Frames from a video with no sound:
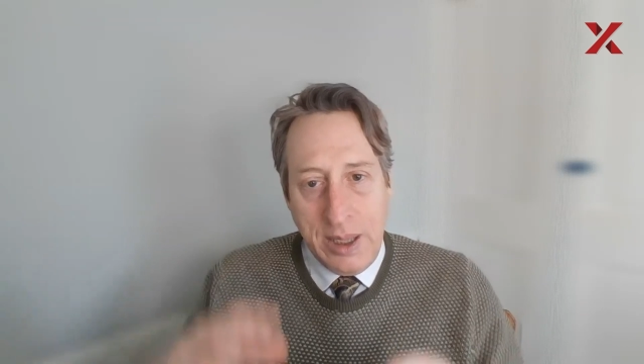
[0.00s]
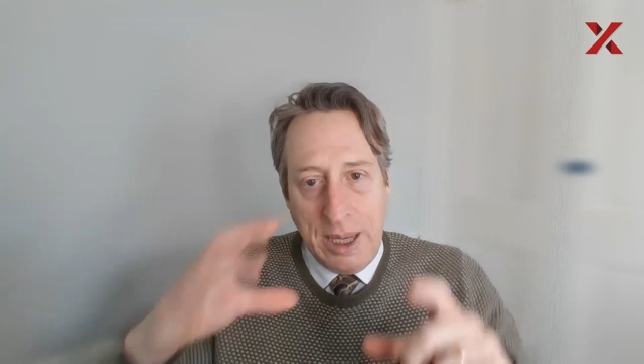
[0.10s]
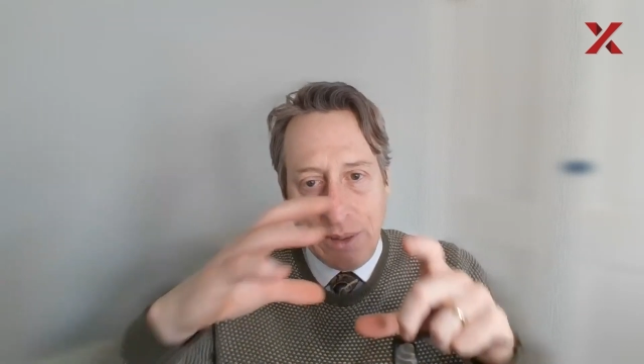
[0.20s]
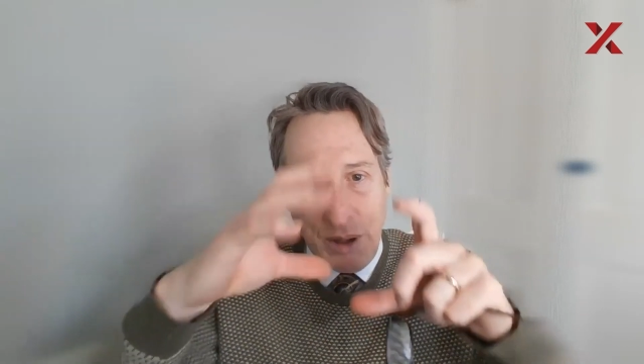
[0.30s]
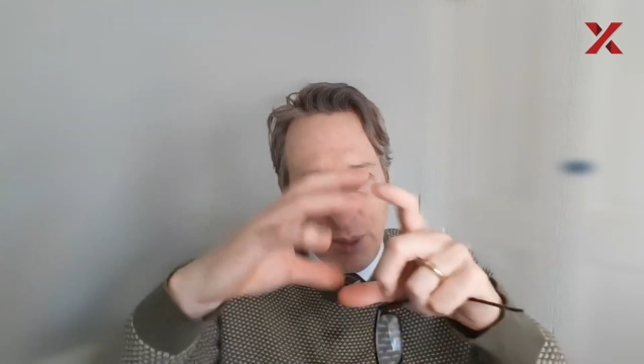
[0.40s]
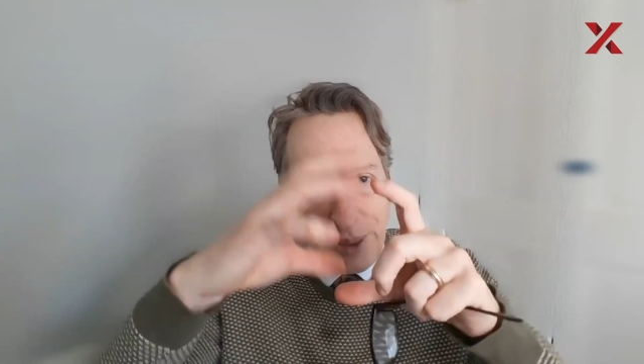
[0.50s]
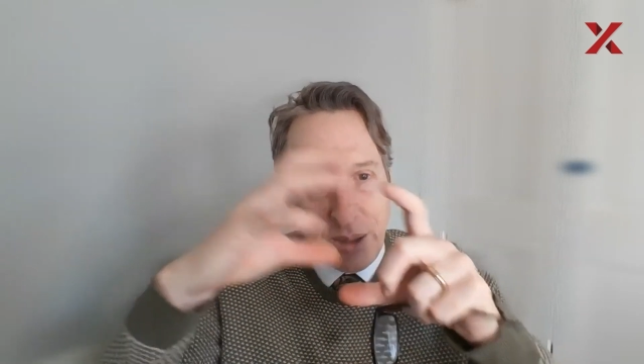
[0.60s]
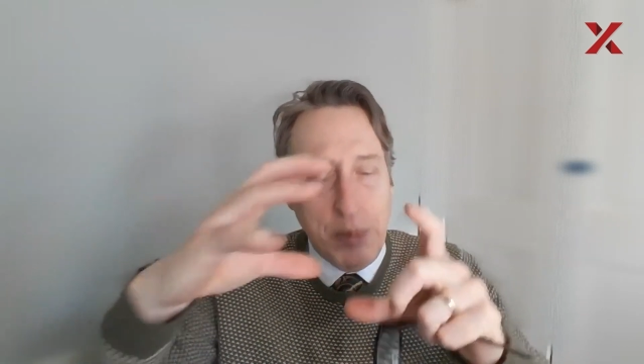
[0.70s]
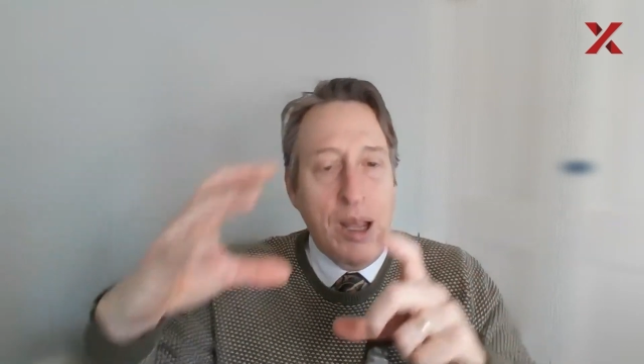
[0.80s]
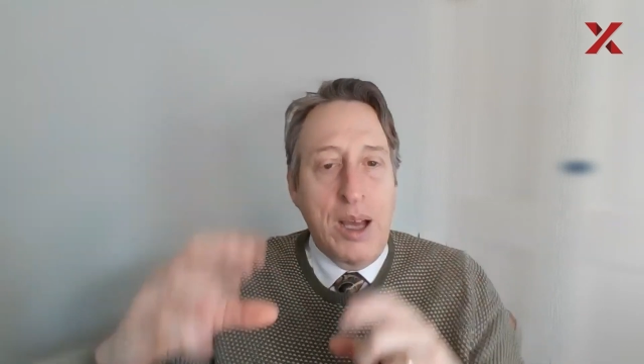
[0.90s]
has all the bigger
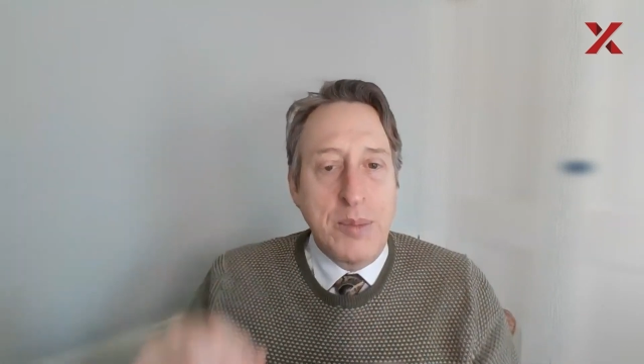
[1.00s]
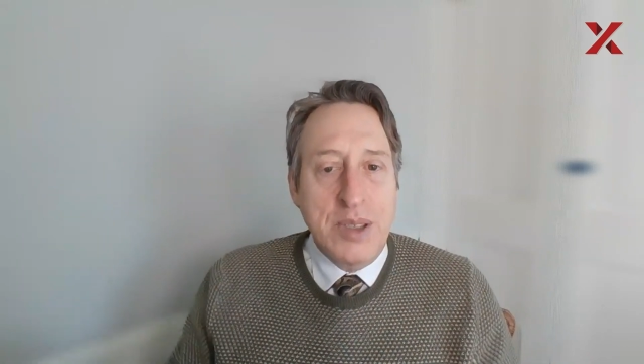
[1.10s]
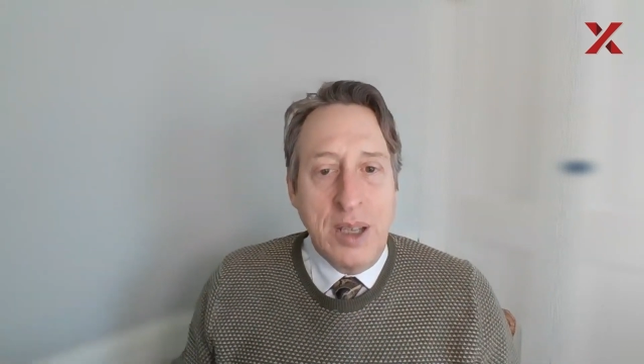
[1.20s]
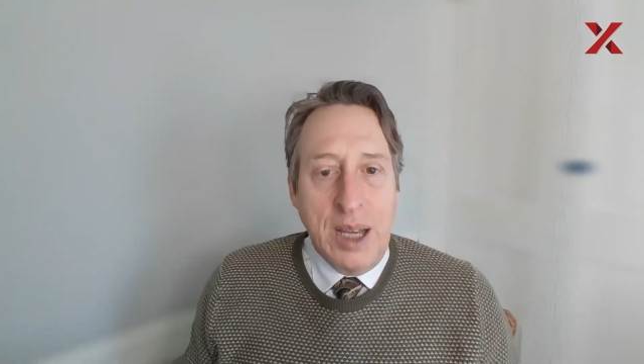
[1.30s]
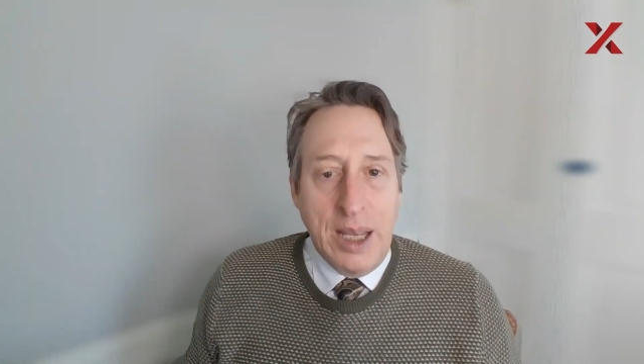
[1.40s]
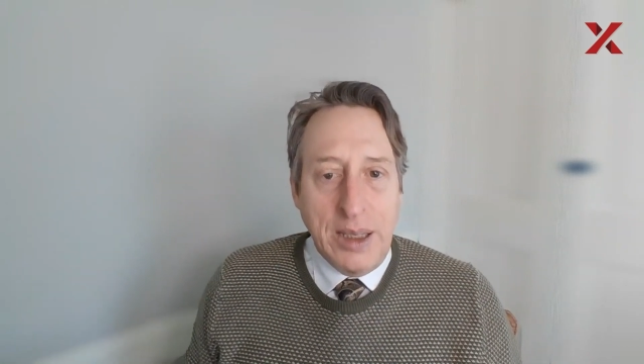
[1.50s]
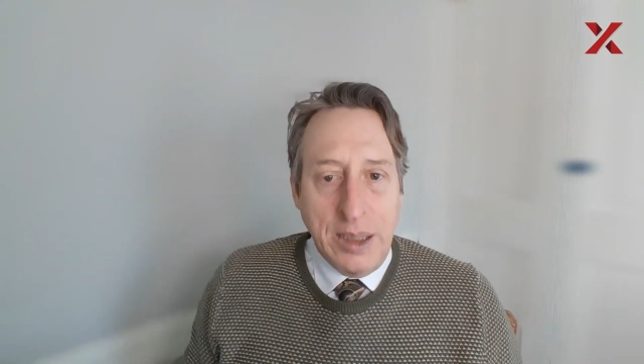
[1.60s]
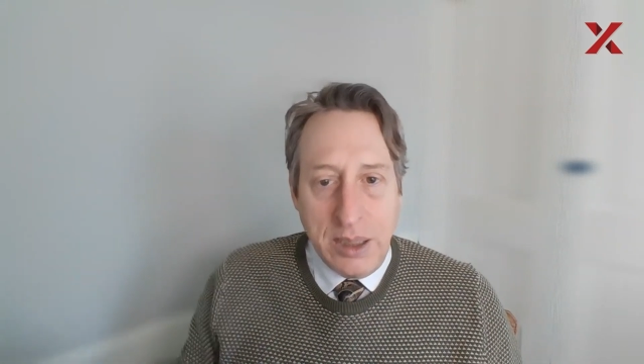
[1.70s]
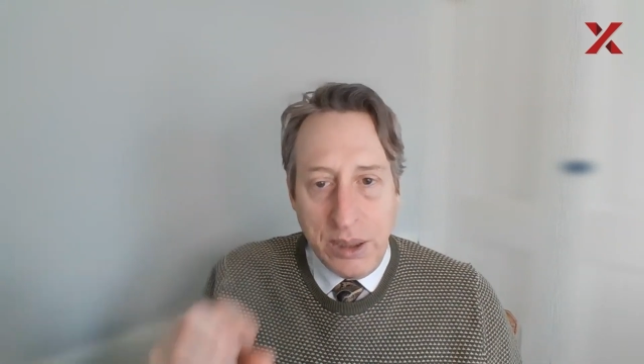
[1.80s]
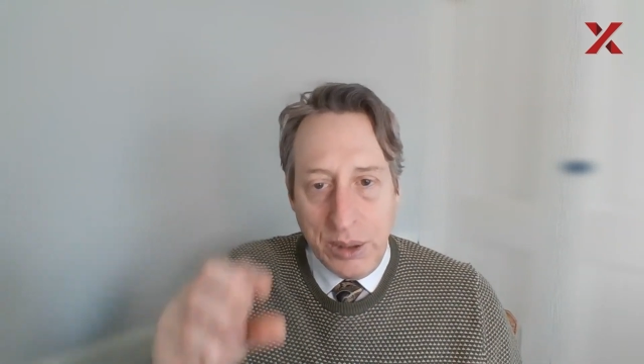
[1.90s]
blobs, and the
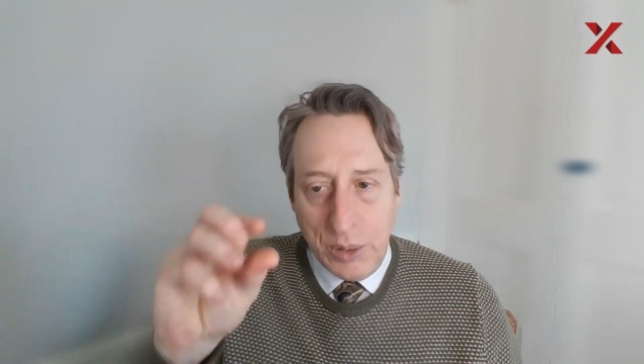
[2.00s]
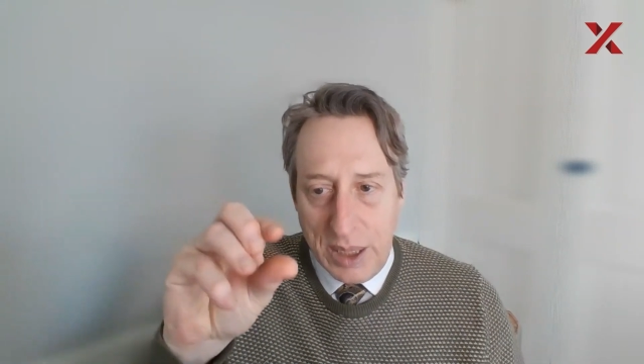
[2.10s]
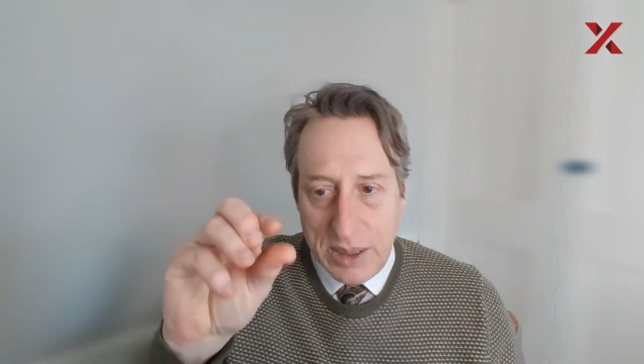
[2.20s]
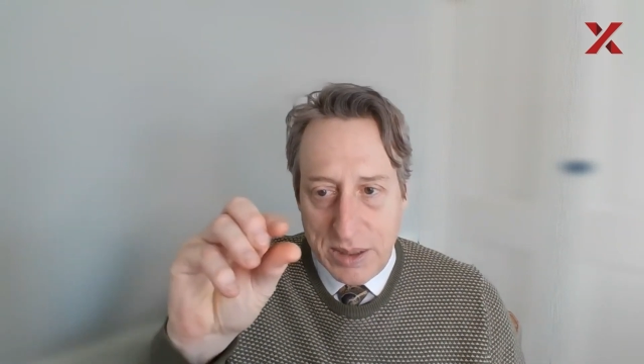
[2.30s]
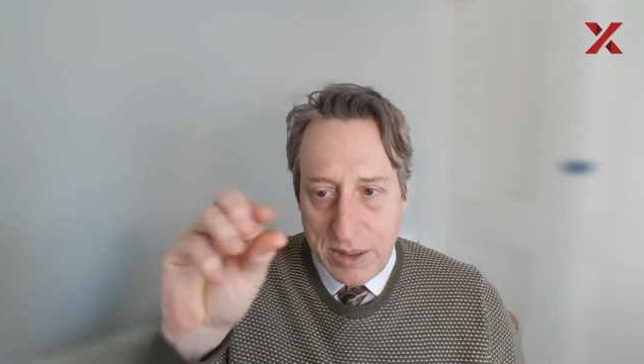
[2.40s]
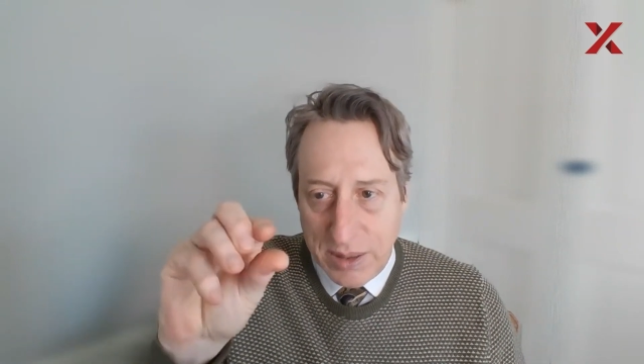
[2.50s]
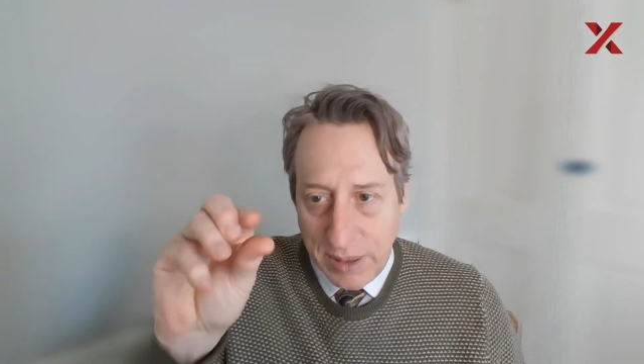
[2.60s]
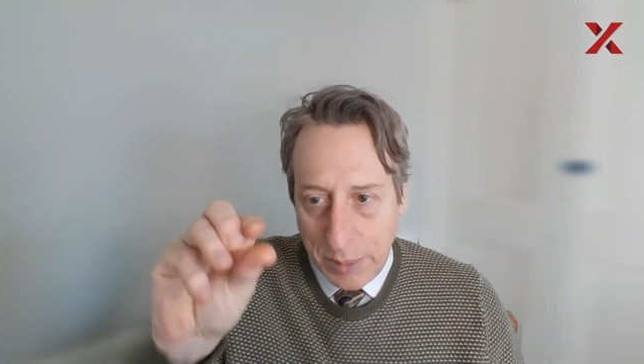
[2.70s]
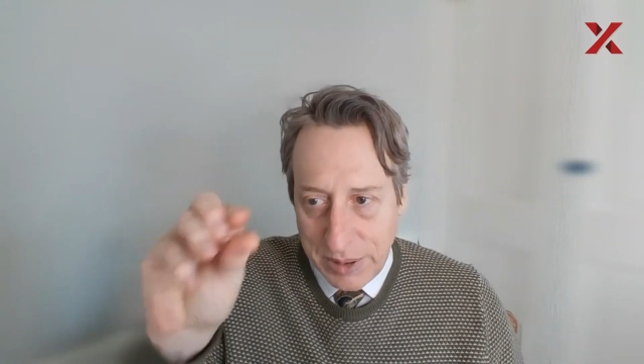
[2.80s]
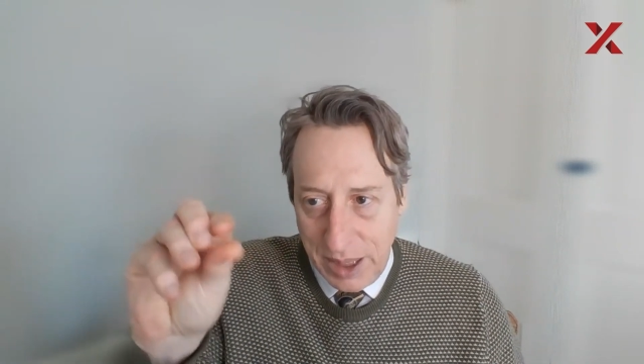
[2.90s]
EU has just a
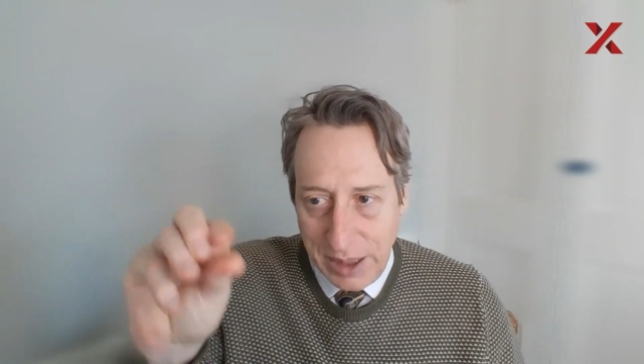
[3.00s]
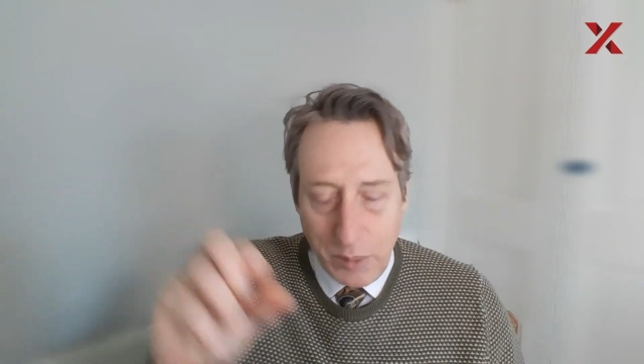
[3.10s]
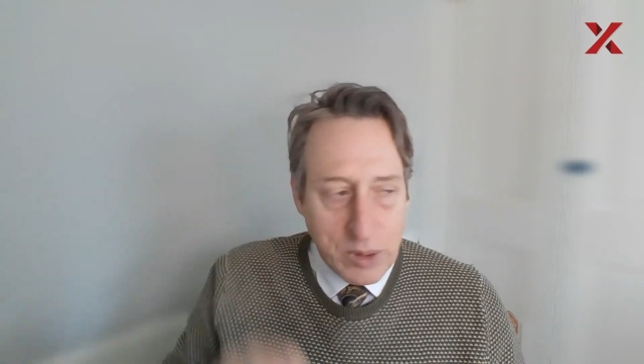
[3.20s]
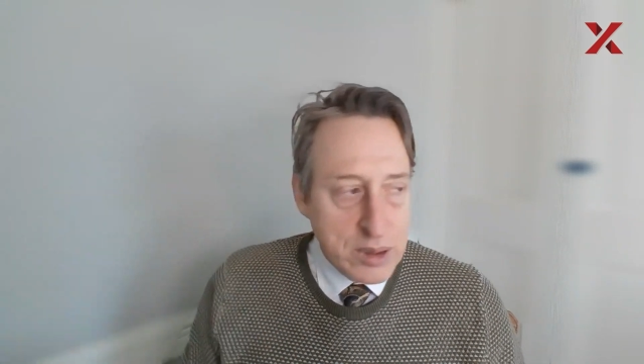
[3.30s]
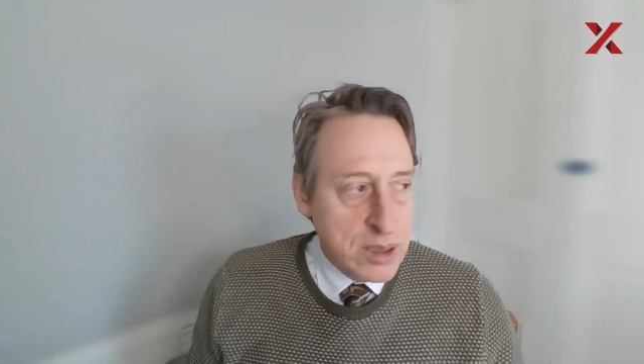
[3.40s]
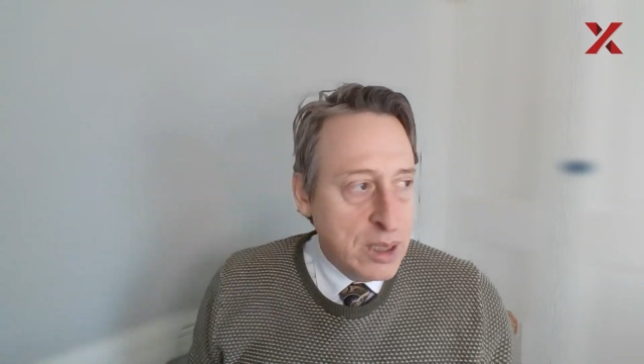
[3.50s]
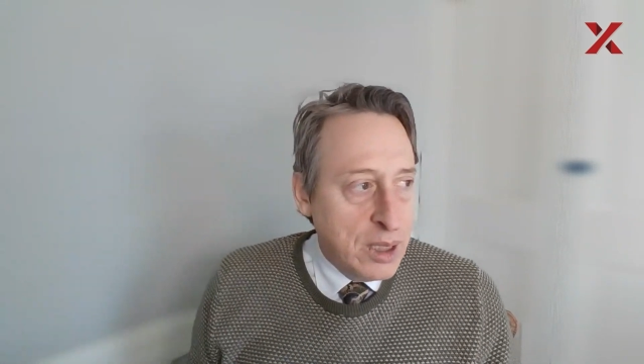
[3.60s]
couple tiny ones.